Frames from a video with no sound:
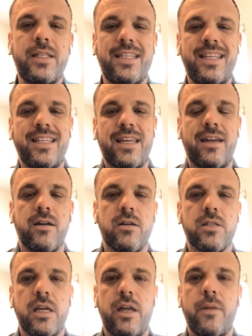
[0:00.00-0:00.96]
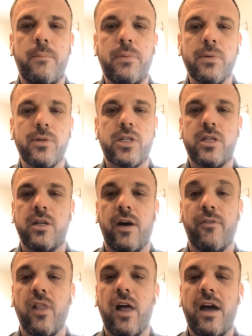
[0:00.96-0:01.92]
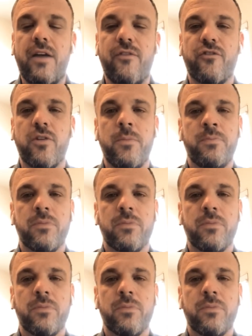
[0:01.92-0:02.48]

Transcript: details and the bullshit of life